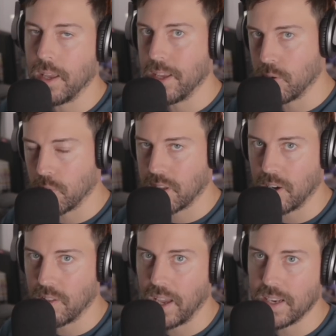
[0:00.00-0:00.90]
in North
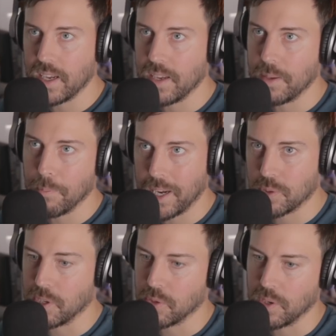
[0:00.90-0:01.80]
Carolina by
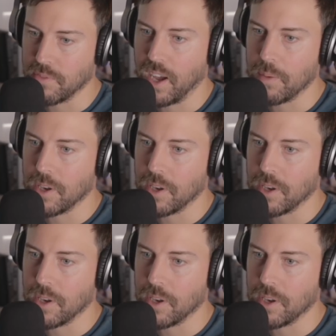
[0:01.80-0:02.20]
2025.